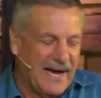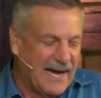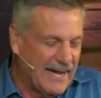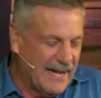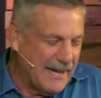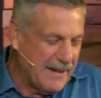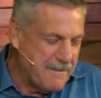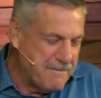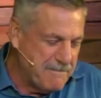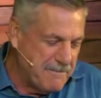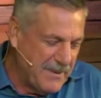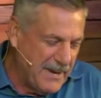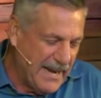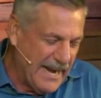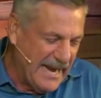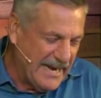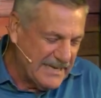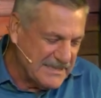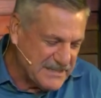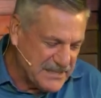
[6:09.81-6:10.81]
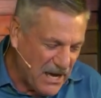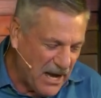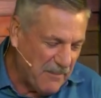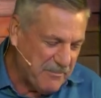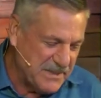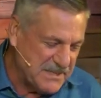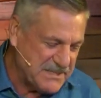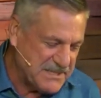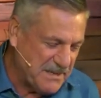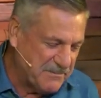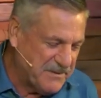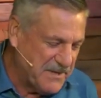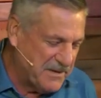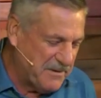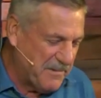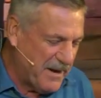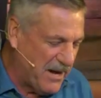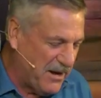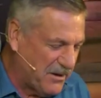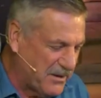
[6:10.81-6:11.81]
um, and it taught me
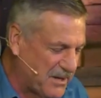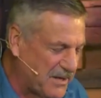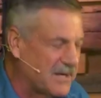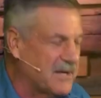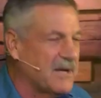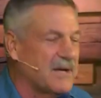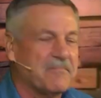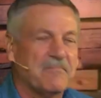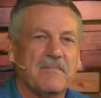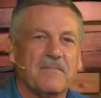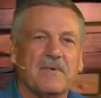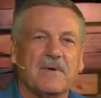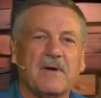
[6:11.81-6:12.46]
something about, uh,